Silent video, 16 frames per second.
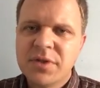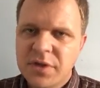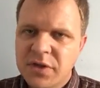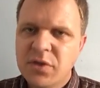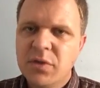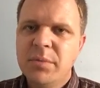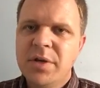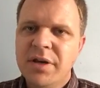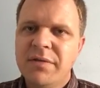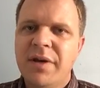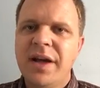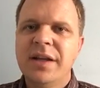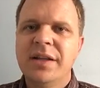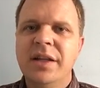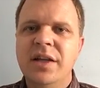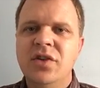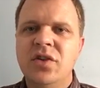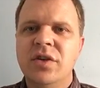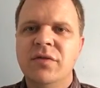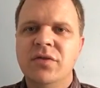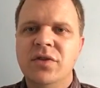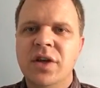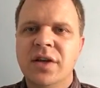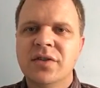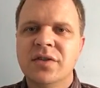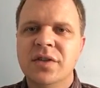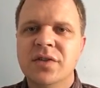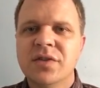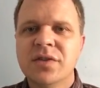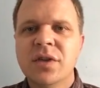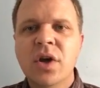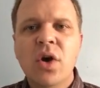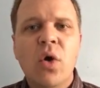this would be a violation of justice.